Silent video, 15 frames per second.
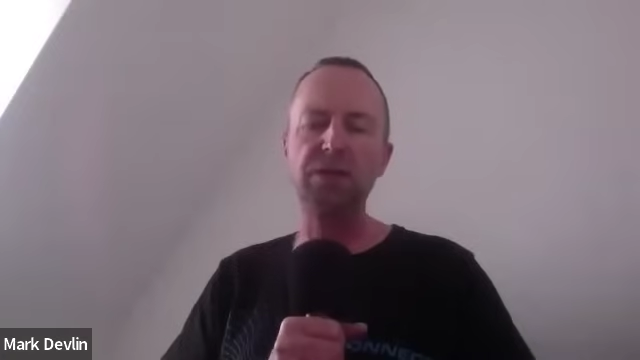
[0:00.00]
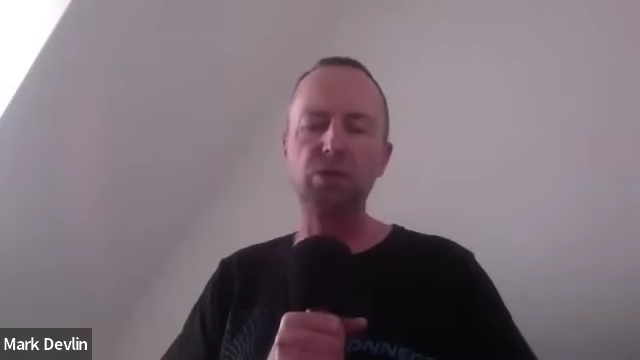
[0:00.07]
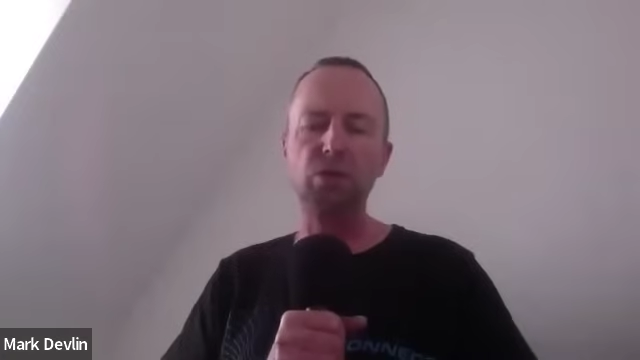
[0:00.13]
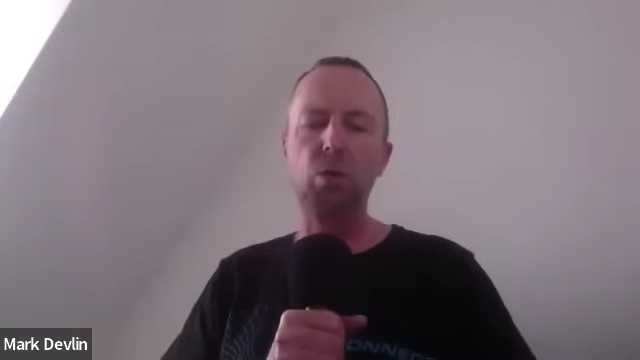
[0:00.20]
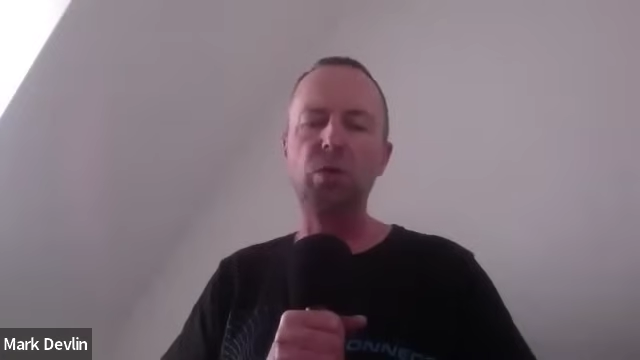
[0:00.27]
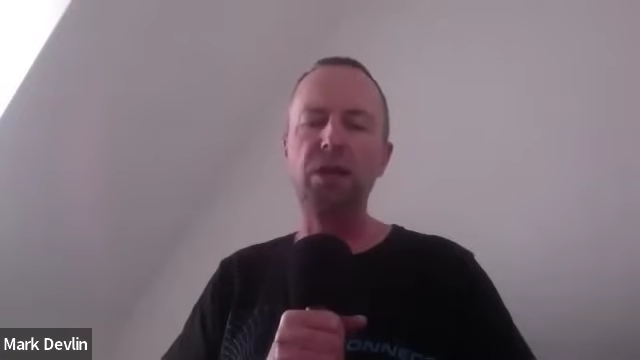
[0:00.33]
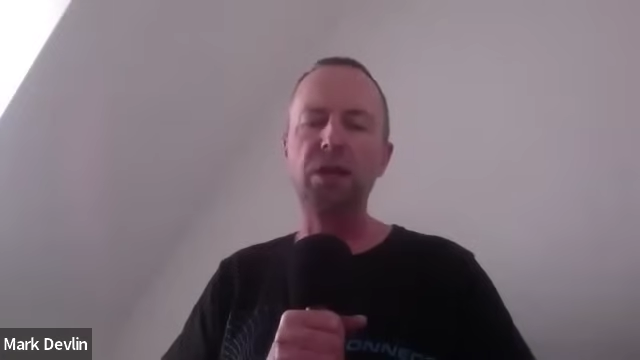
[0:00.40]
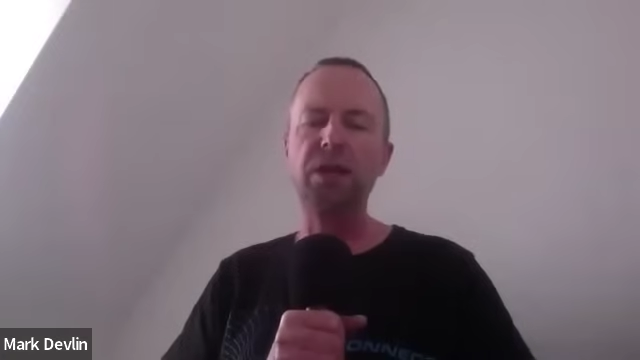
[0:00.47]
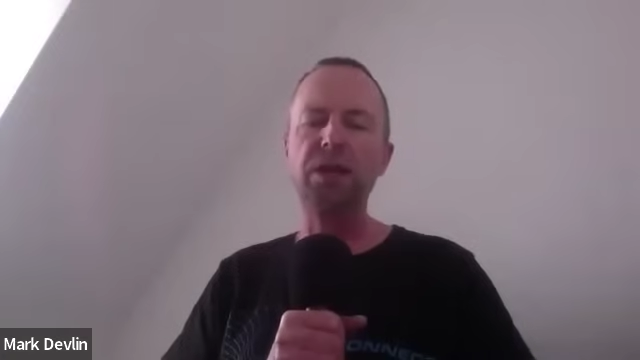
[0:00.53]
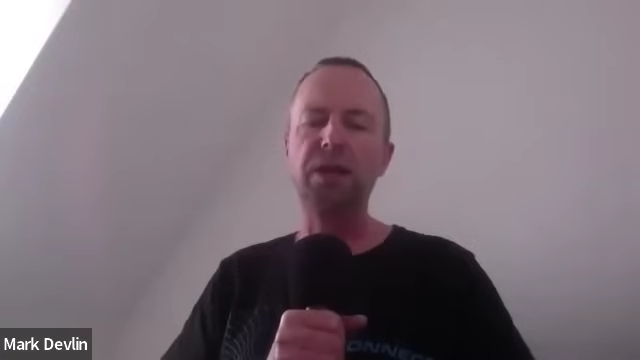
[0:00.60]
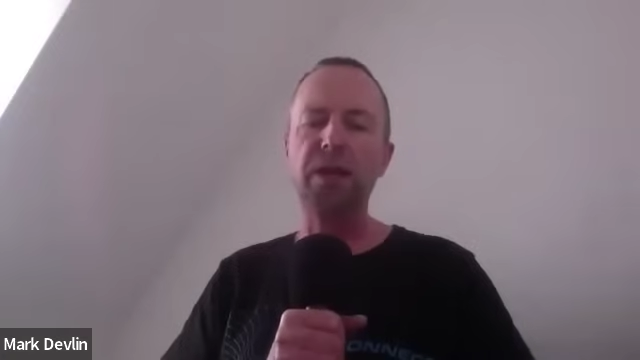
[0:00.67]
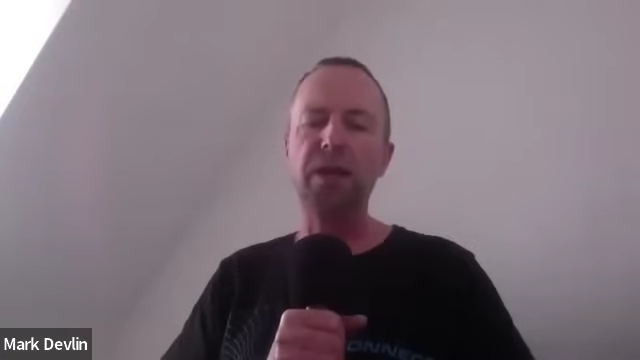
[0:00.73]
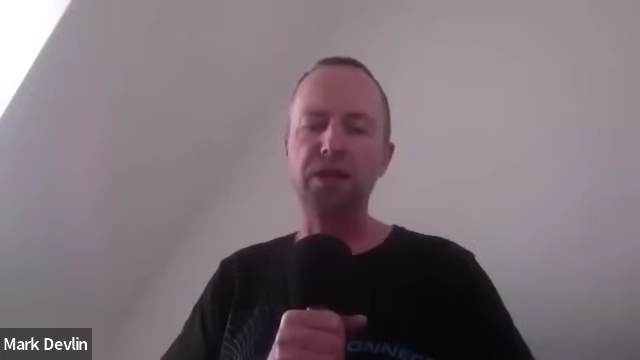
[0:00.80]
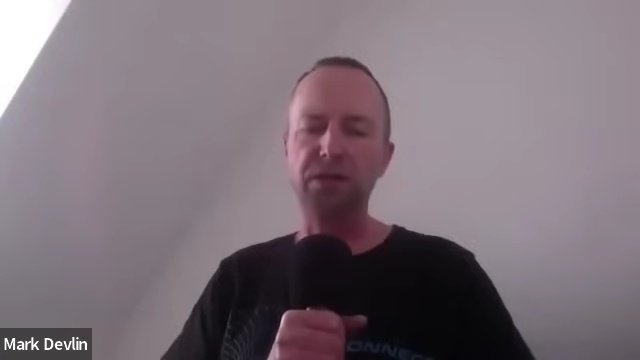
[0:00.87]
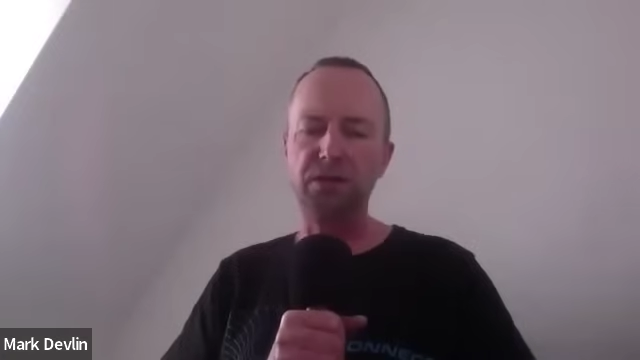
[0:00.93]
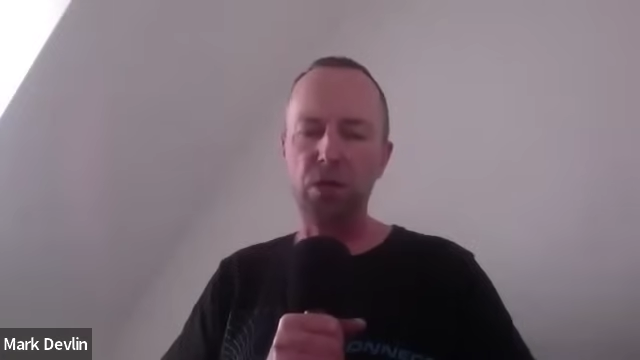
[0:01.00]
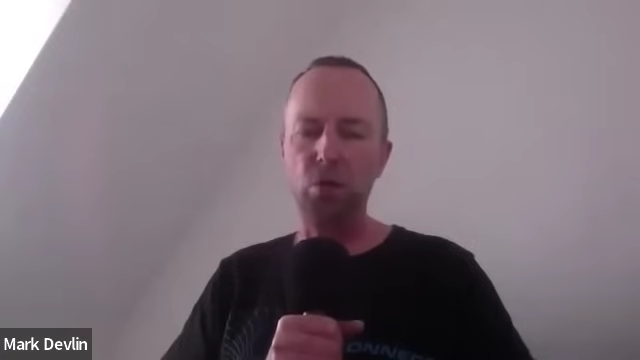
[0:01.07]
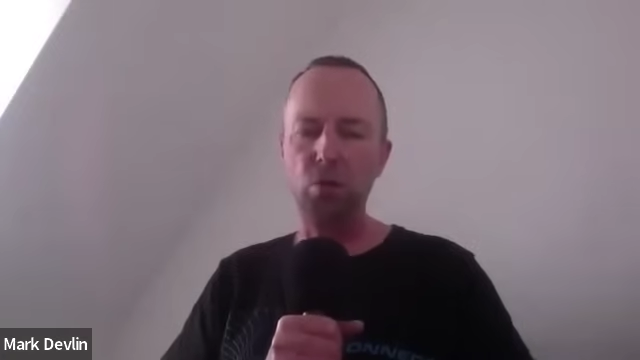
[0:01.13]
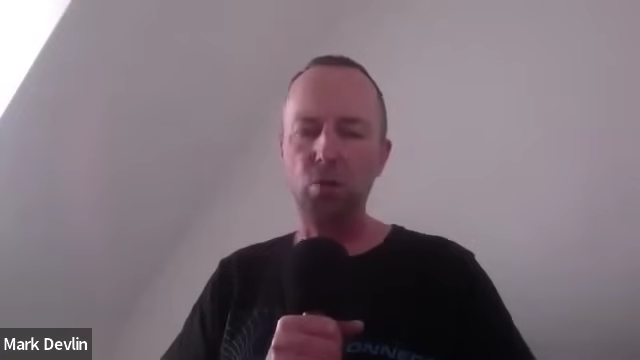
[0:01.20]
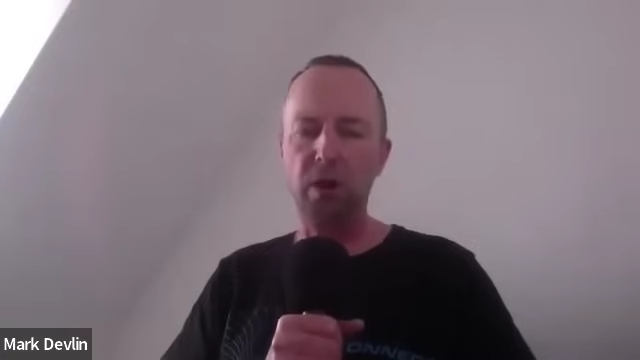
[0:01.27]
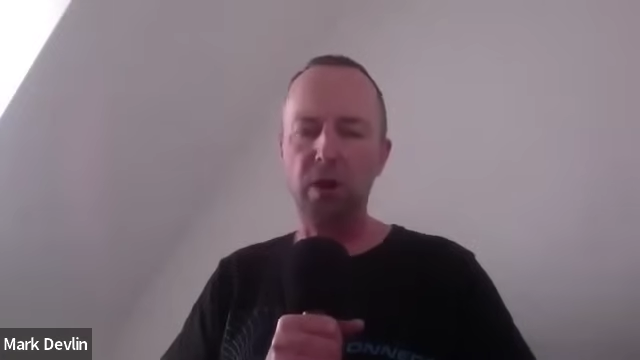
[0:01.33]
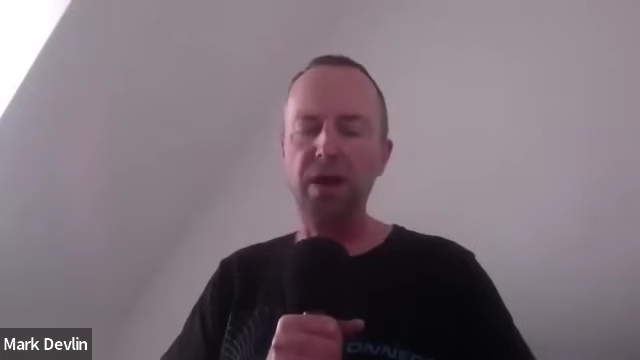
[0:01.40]
You're going to get
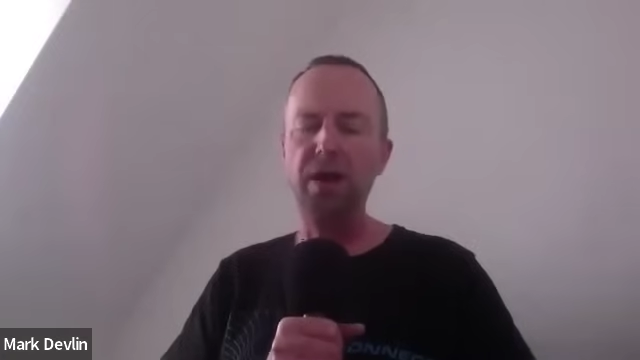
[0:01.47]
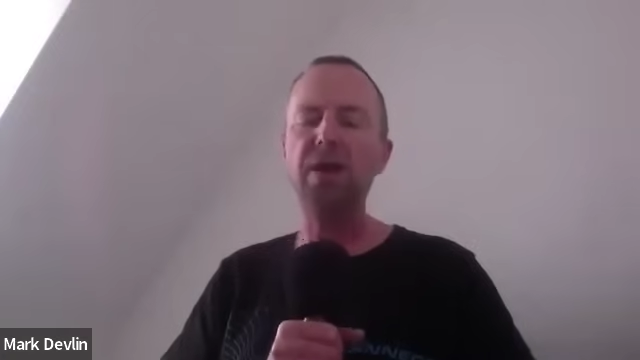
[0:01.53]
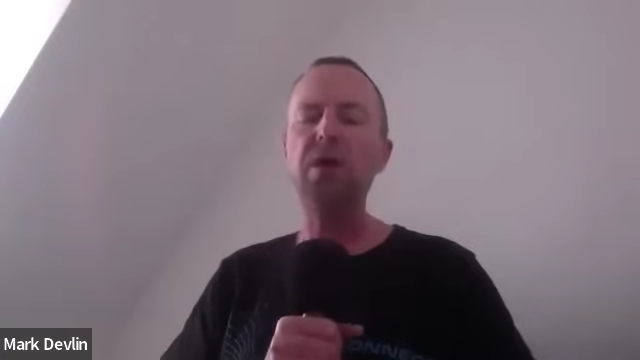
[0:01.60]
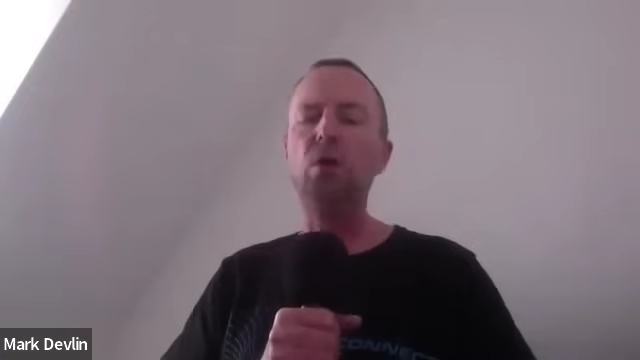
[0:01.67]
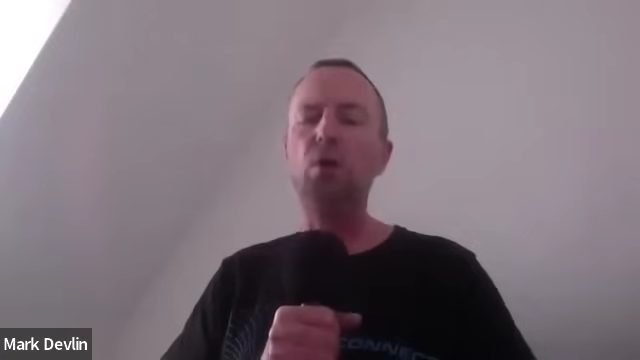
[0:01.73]
nowhere.